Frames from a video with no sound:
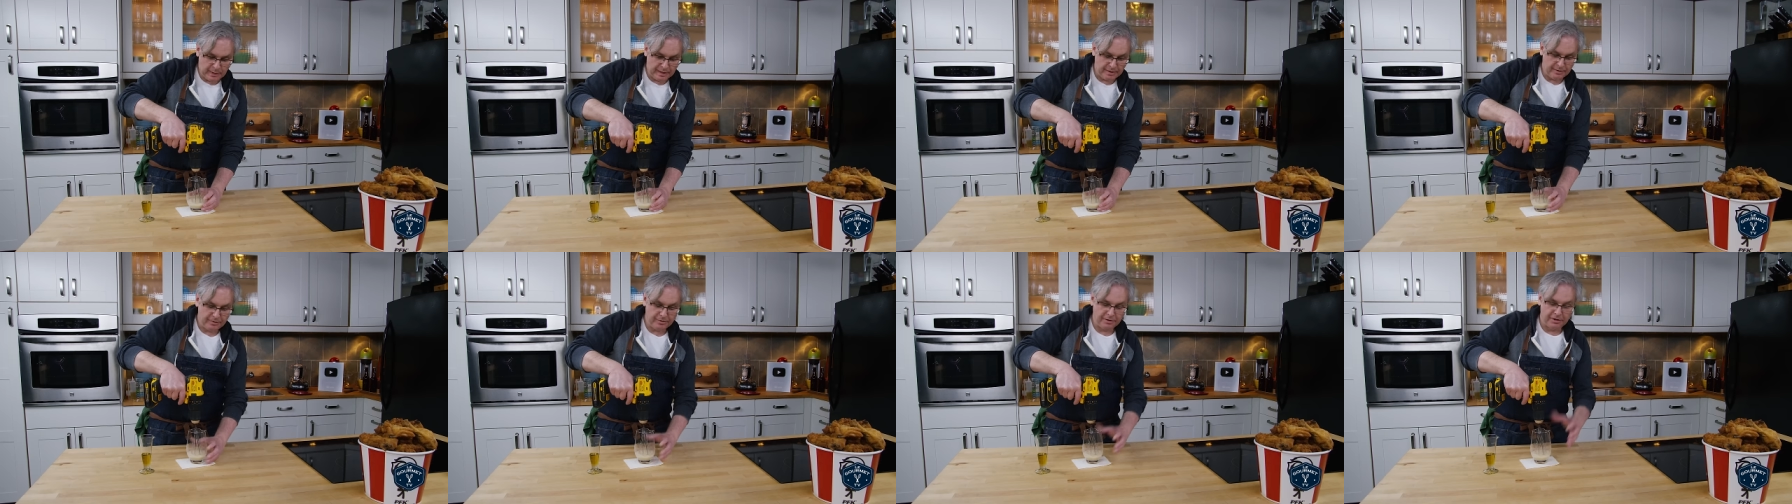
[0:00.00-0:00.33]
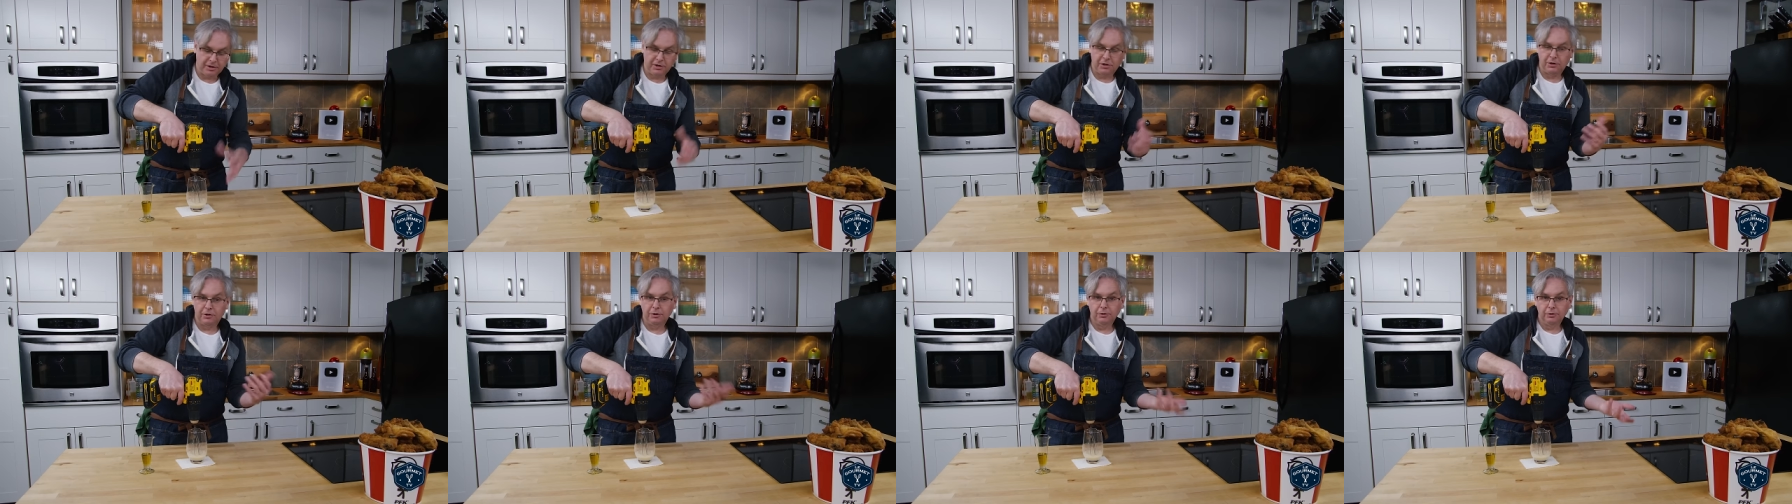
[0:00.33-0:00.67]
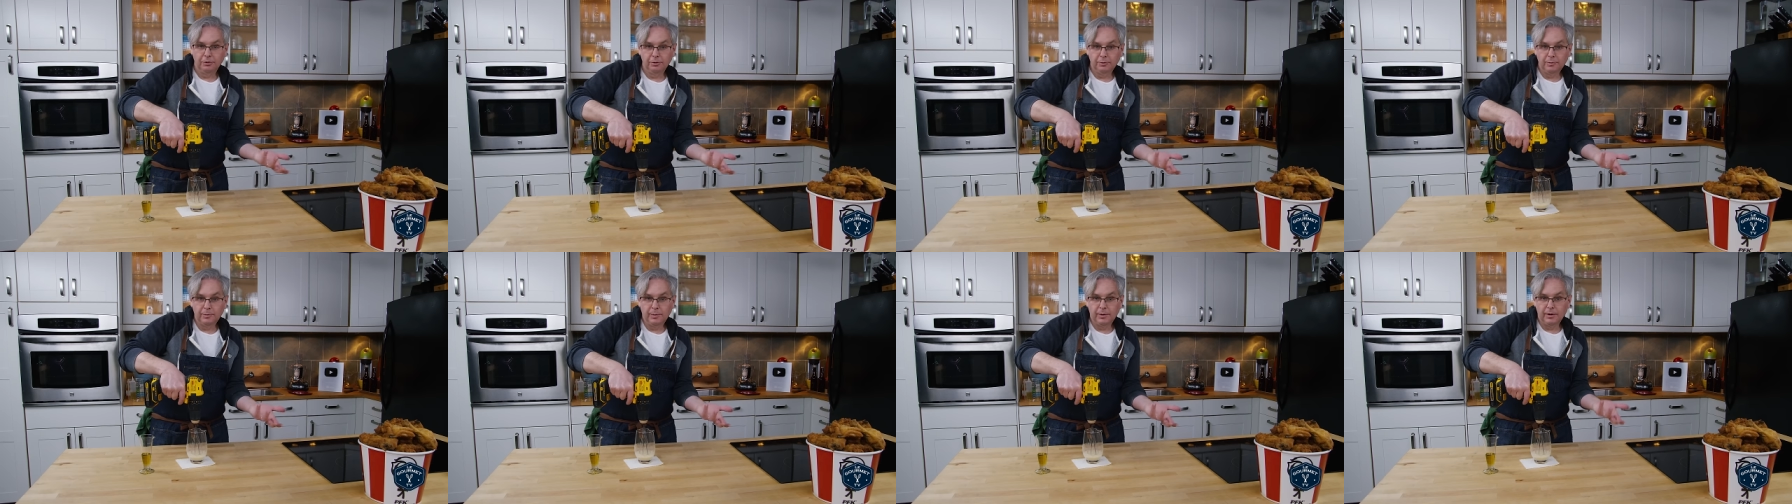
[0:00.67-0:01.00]
but the
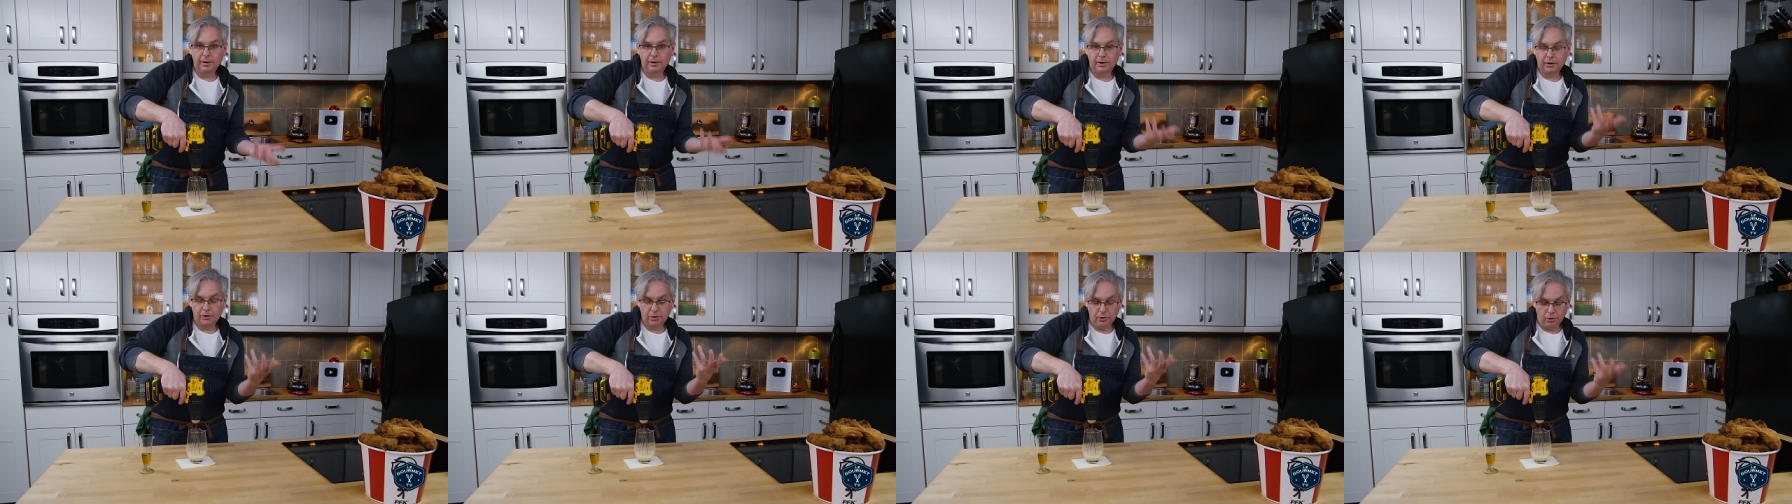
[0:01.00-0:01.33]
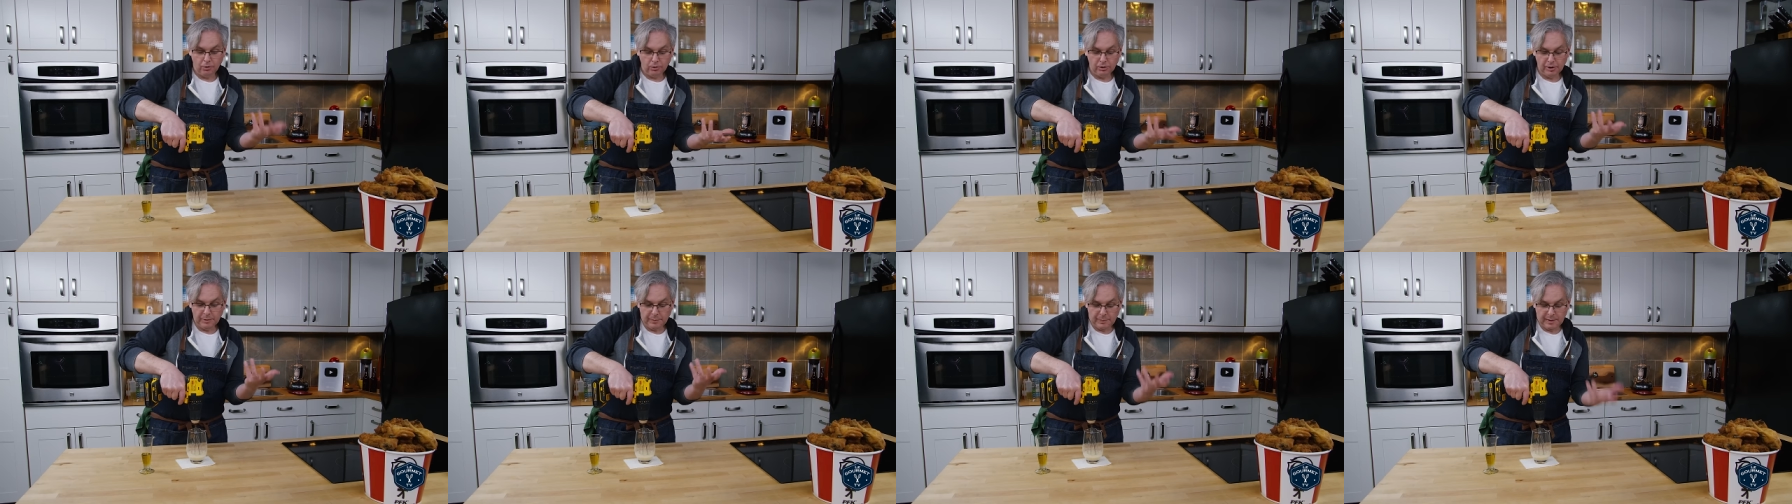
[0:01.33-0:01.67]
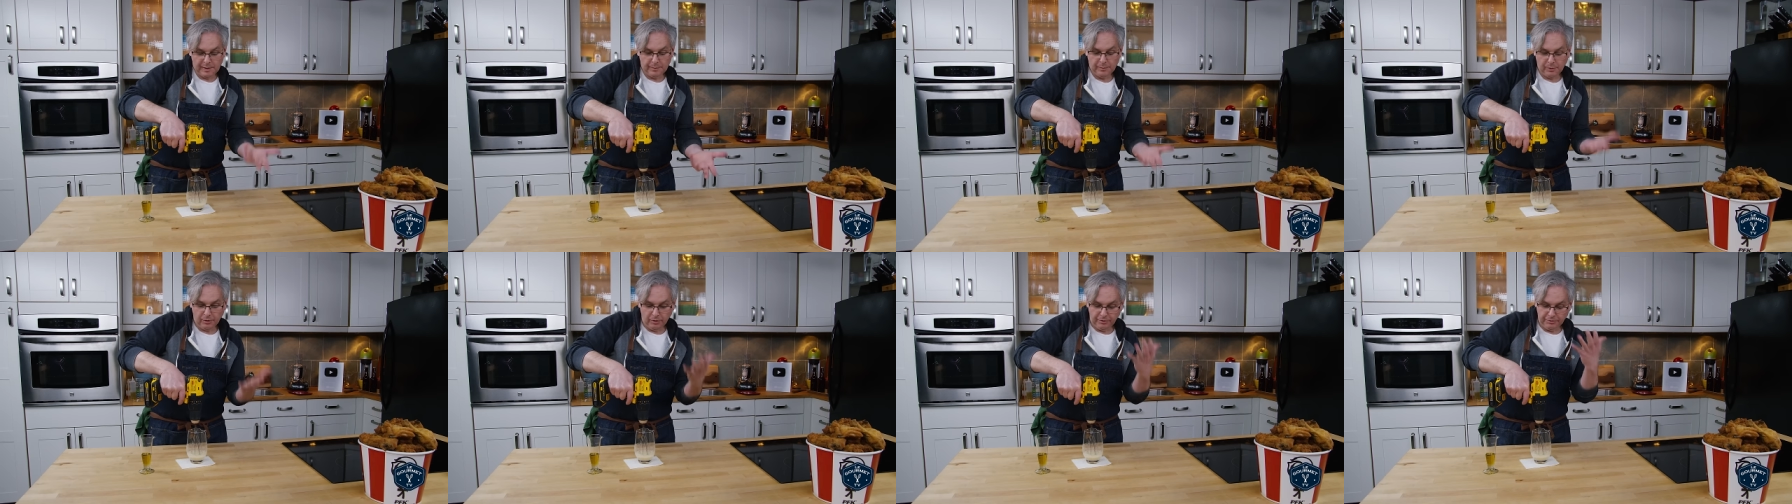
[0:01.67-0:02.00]
cube cola
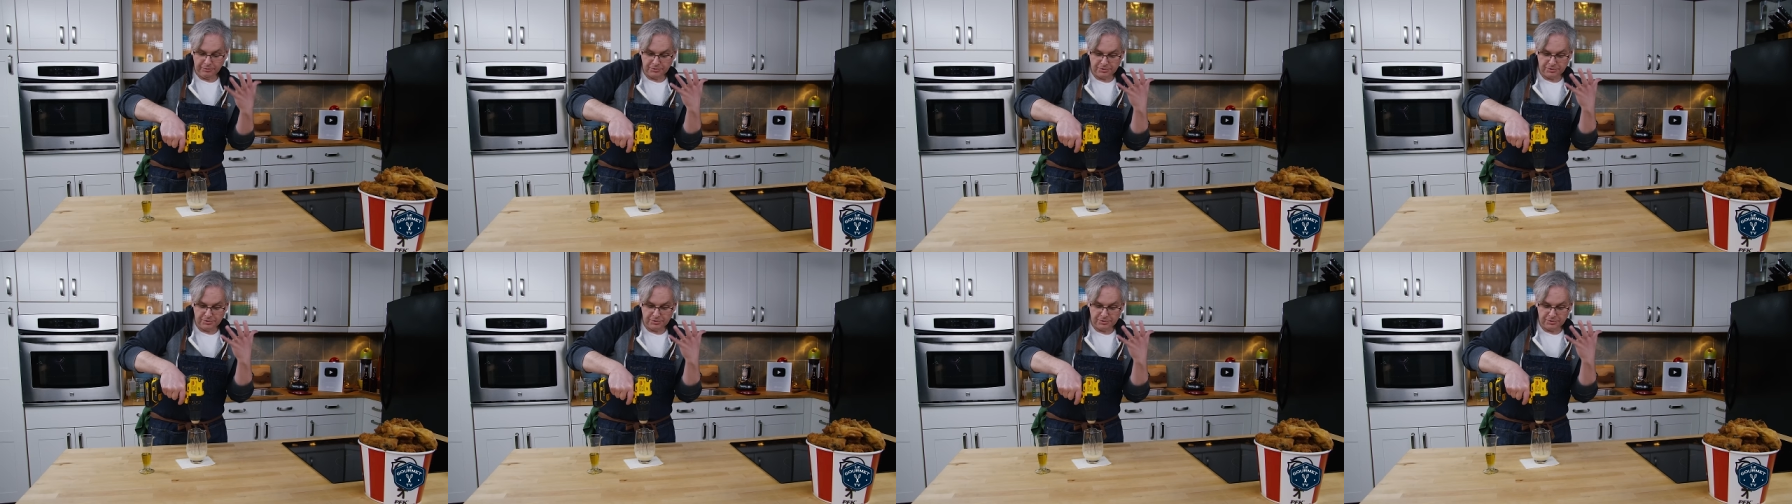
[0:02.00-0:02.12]
people